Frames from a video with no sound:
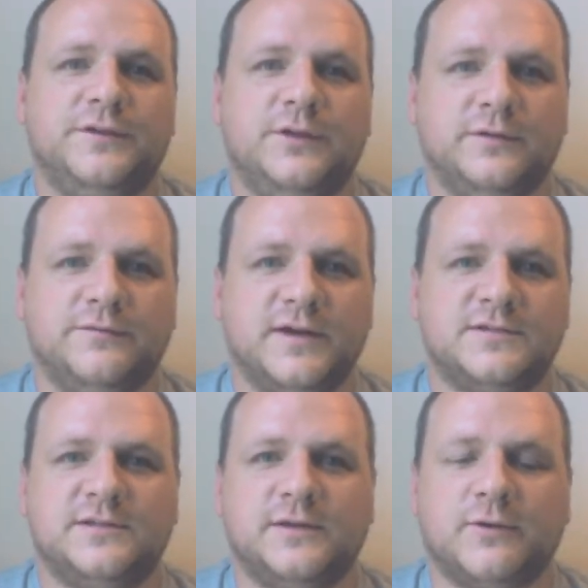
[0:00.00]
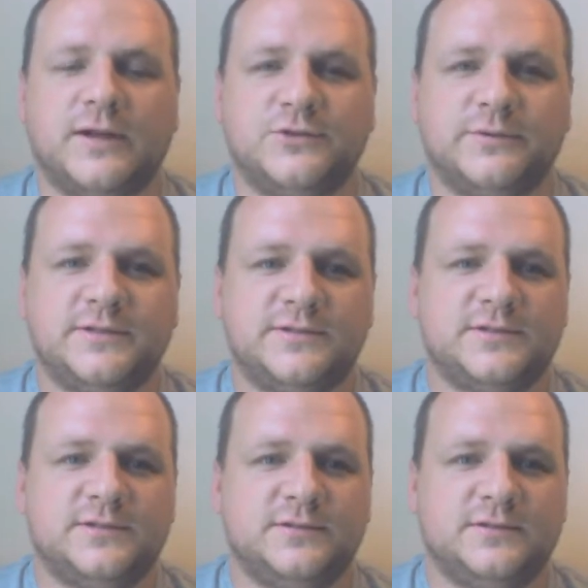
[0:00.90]
university graduates
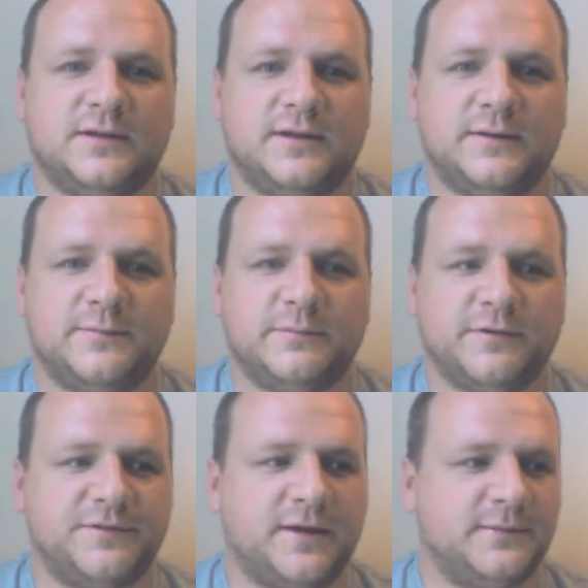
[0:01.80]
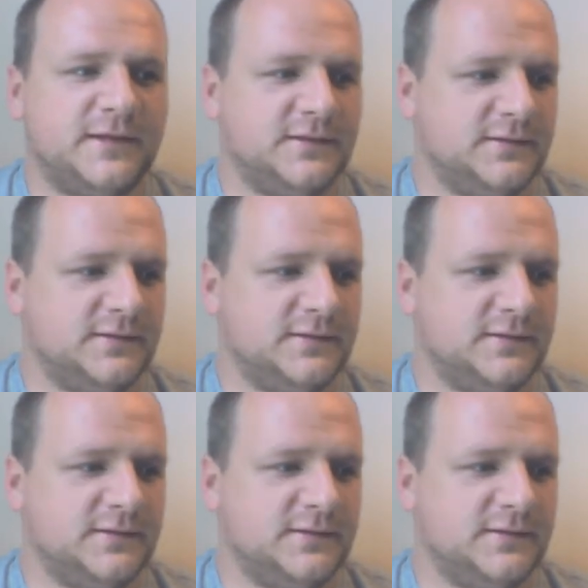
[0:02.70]
in my family,